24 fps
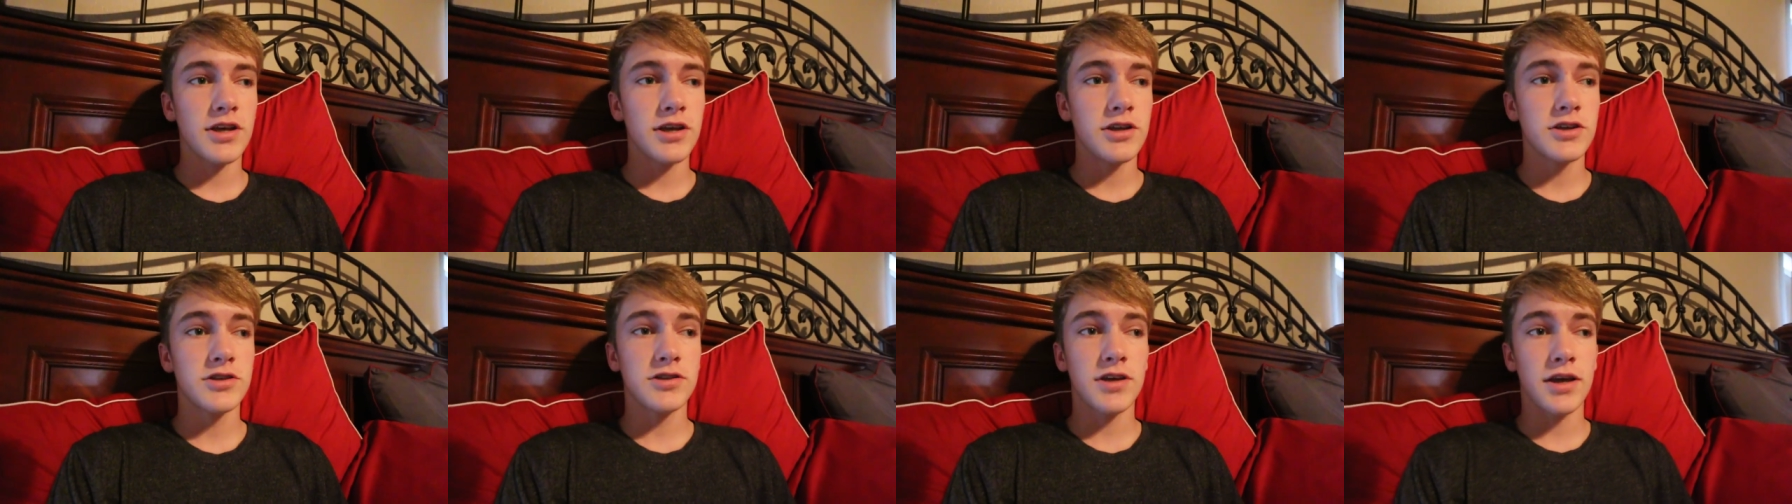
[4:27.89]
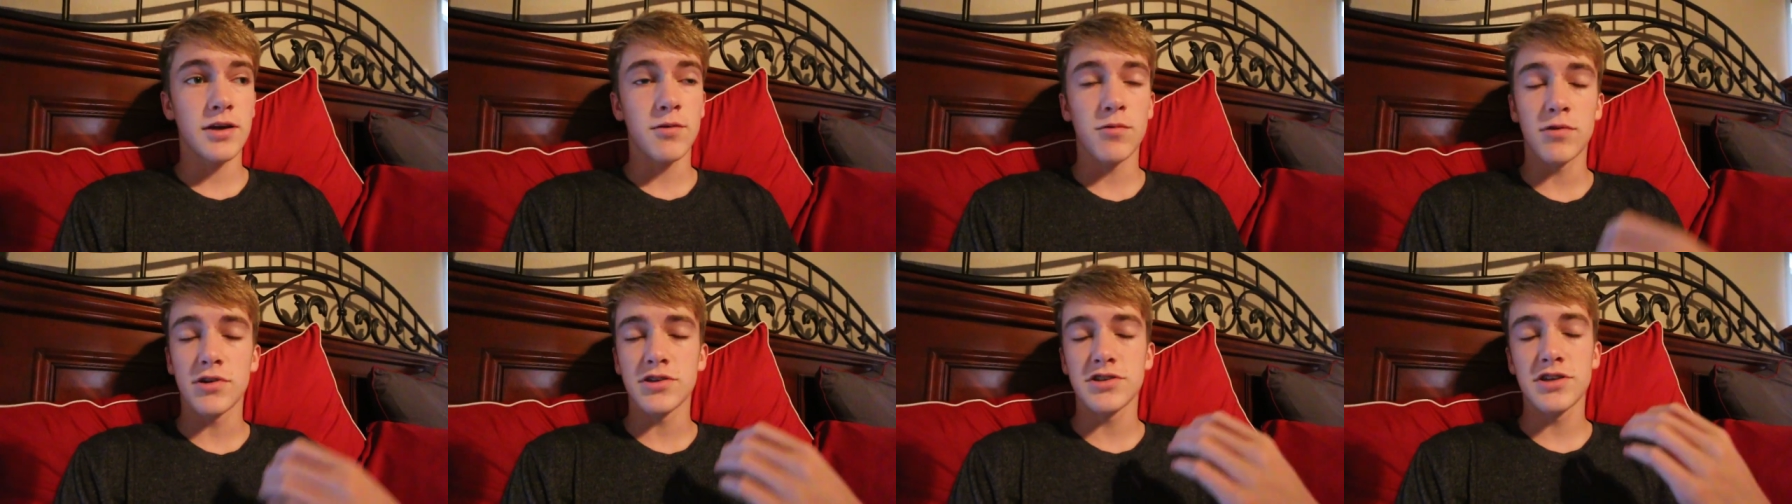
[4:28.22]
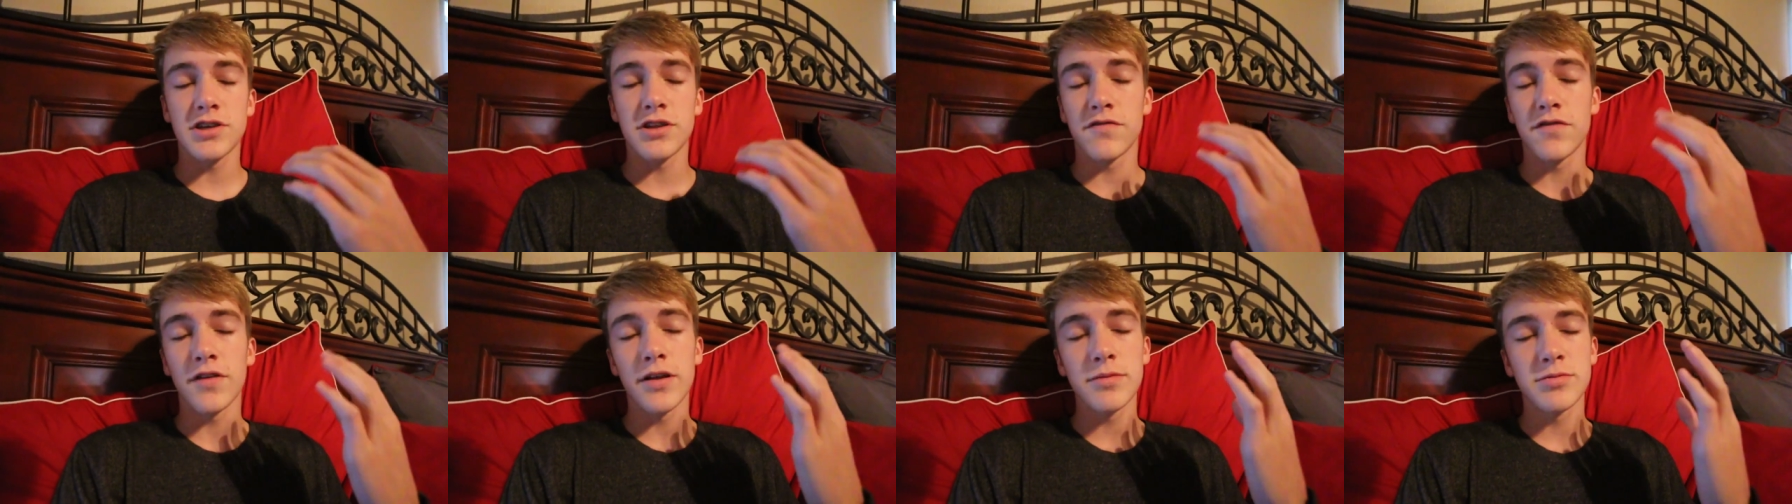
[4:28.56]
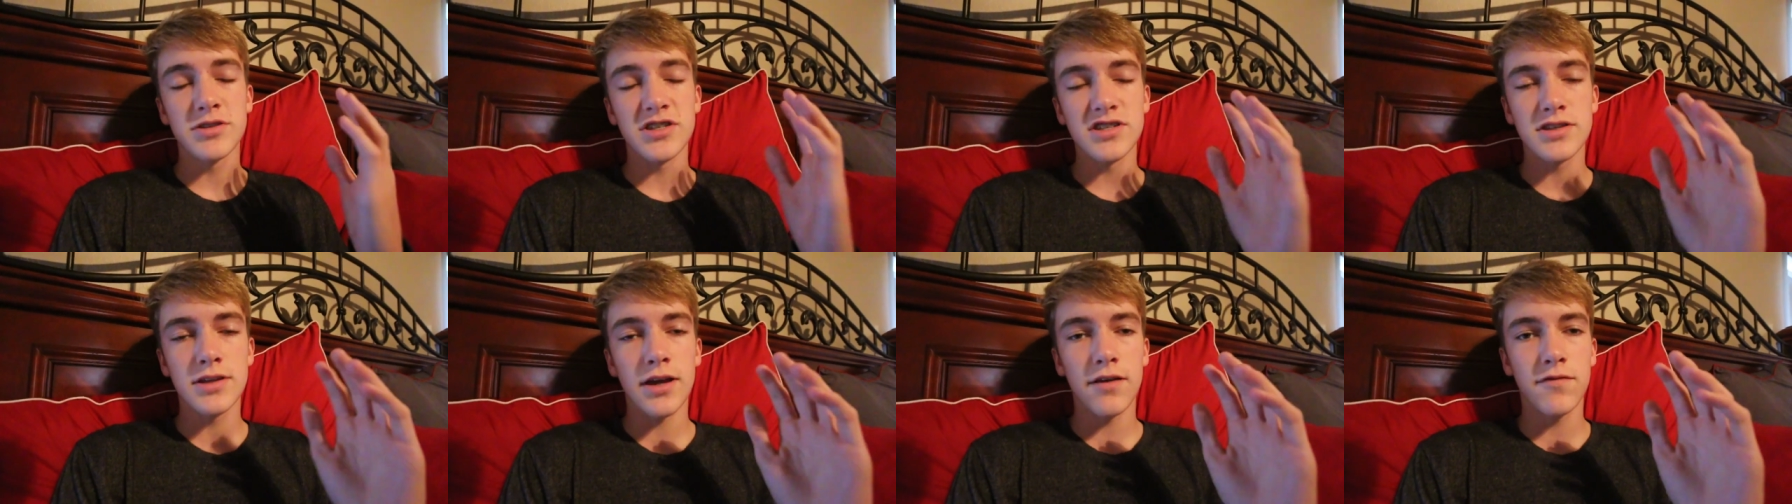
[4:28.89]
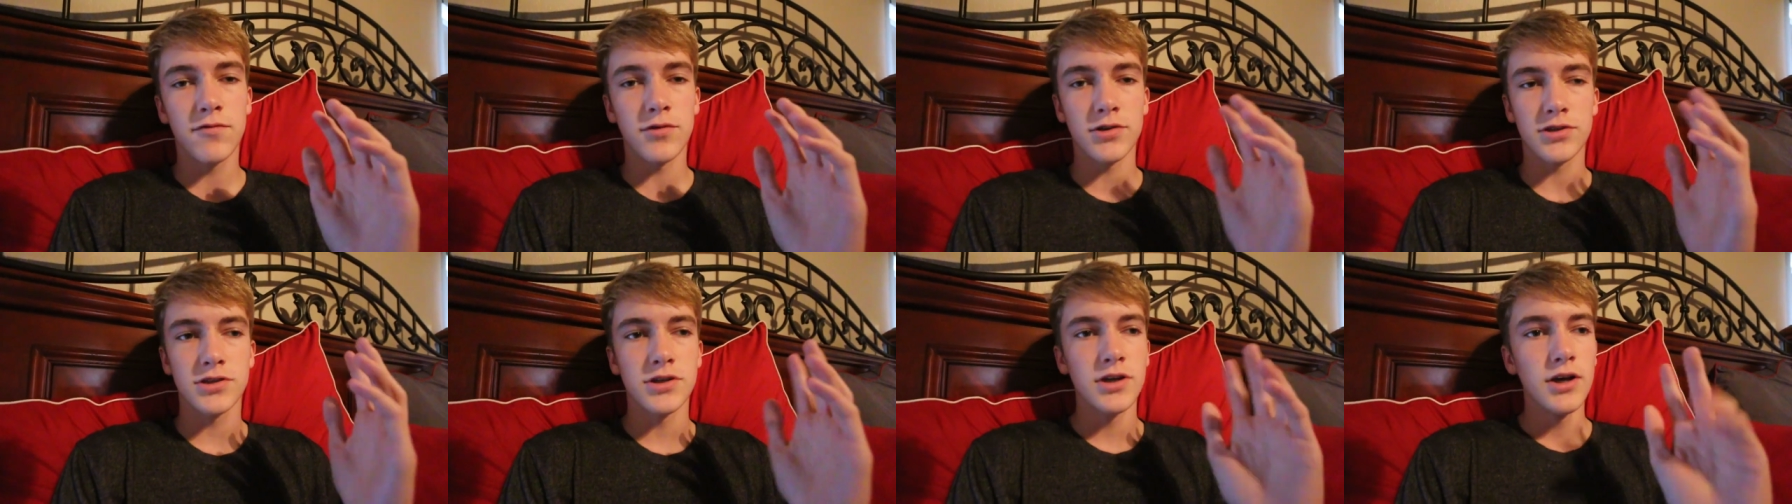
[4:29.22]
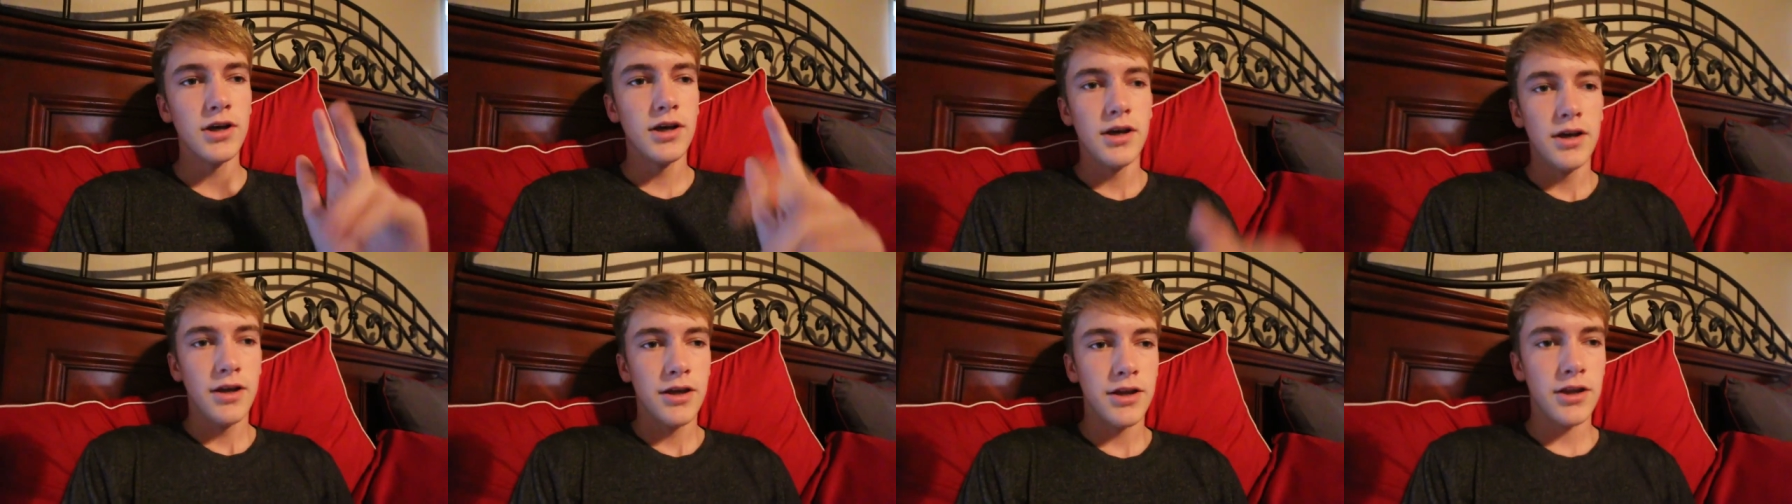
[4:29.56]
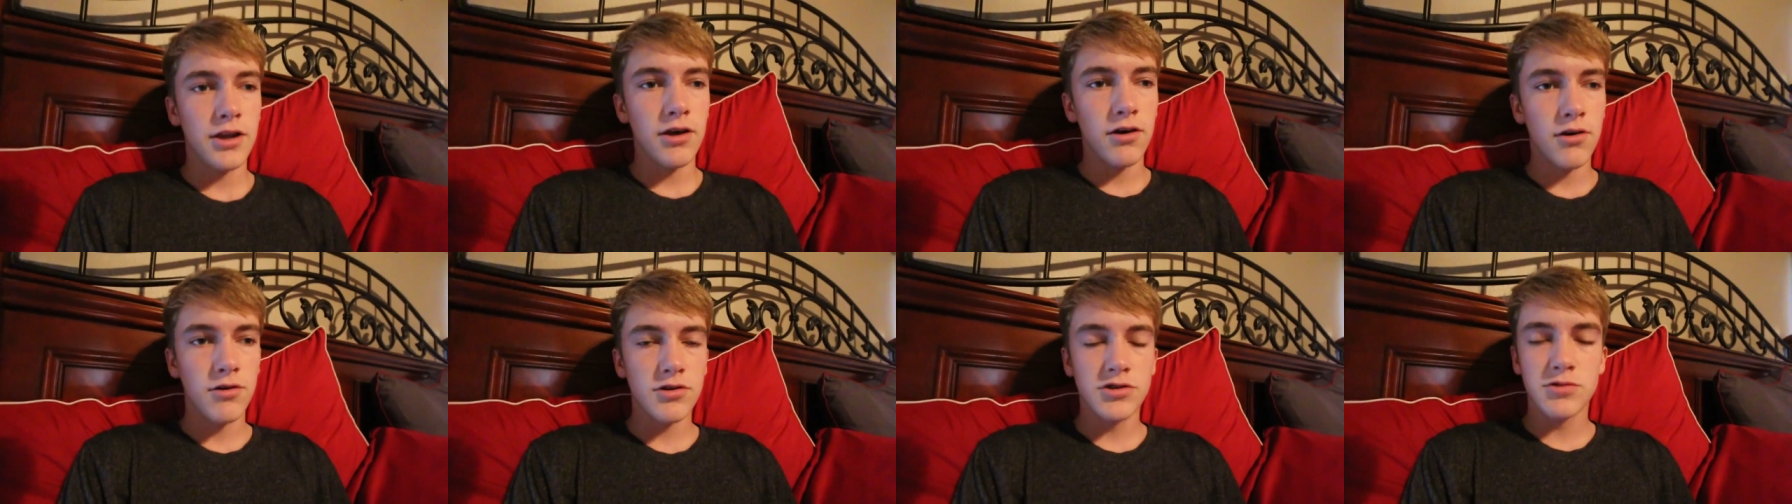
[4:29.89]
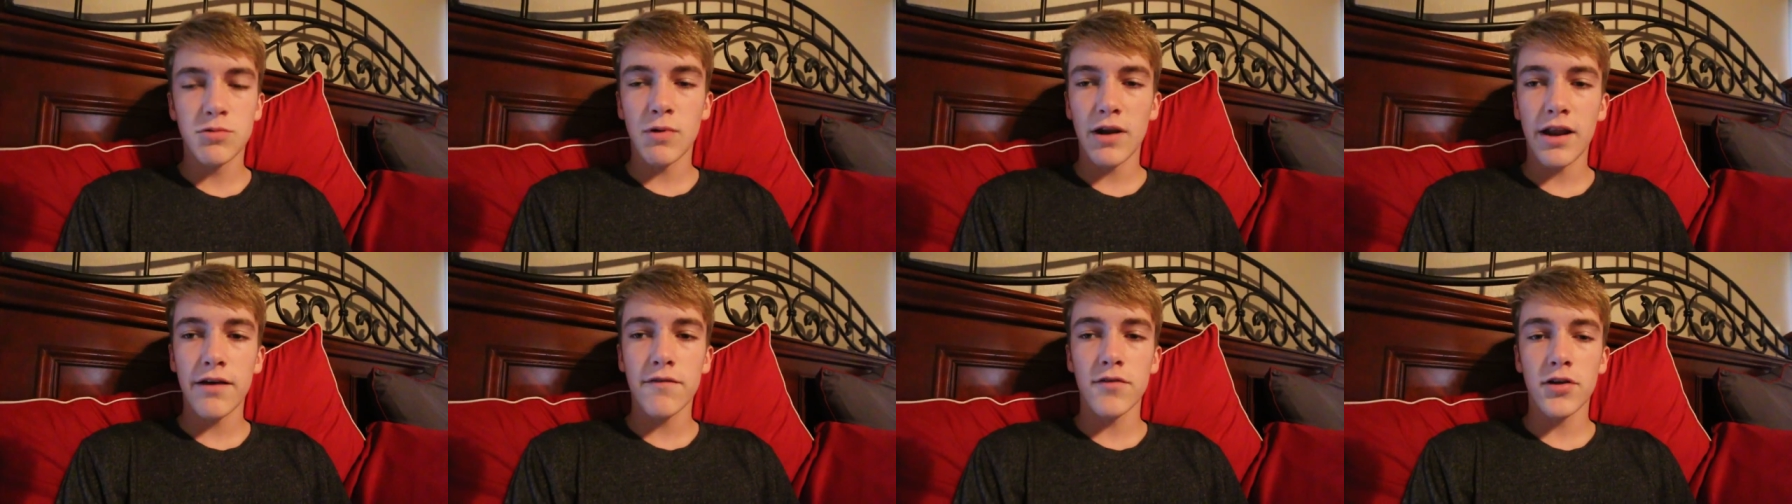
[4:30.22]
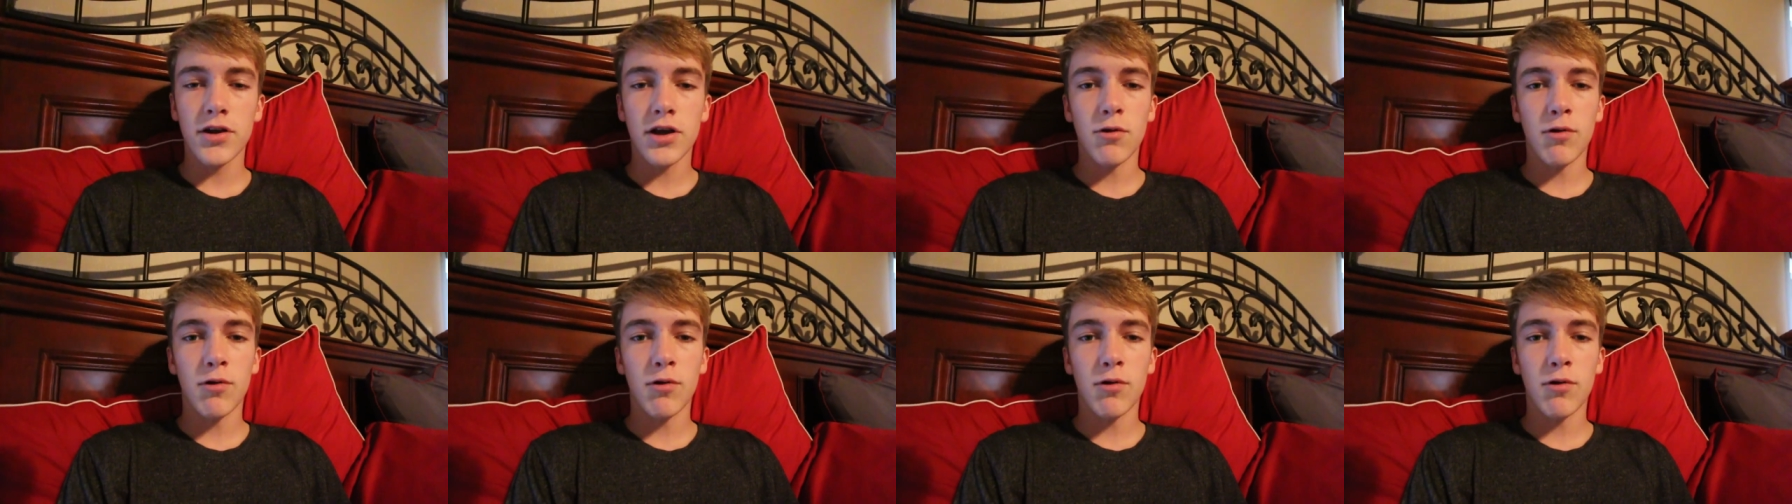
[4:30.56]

They just like want to see the flips and stuff, which, you know, it's whatever.